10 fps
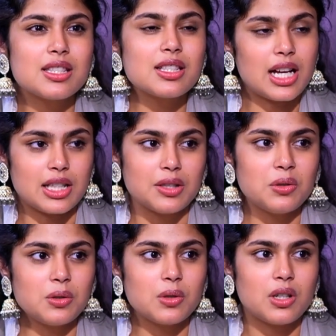kaadu,
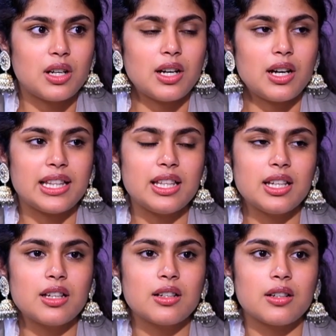I
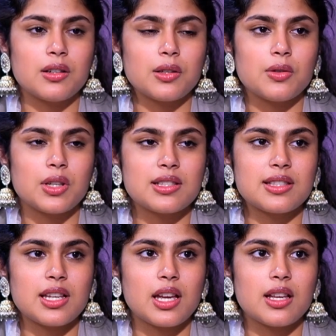think you can
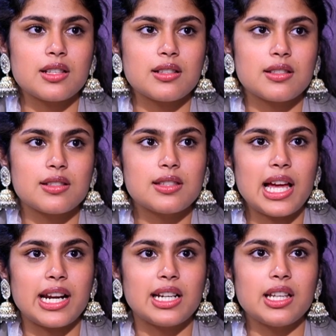say
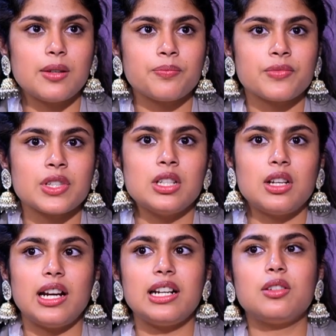slightly,
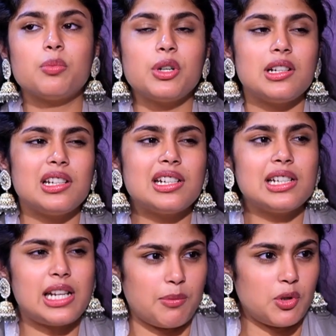it took me little
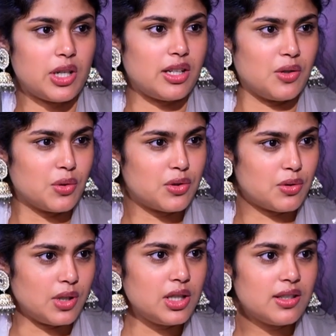time to get used
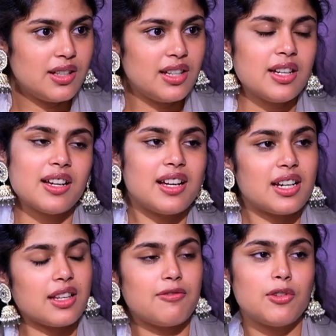to it.
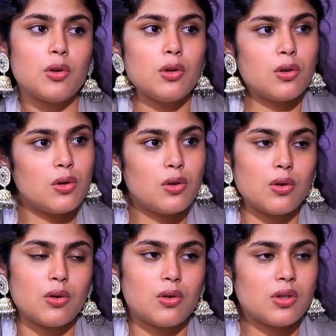Kani flow lo
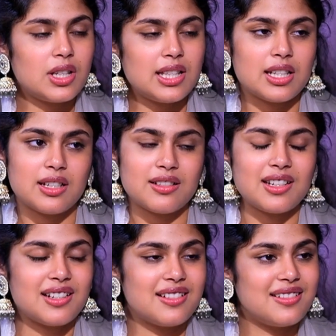unte, then
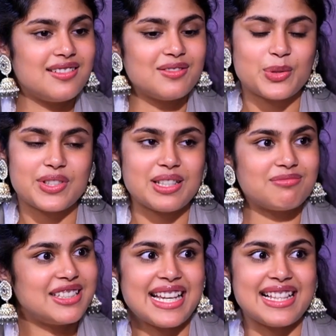it was
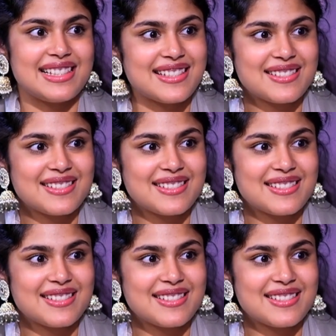something else.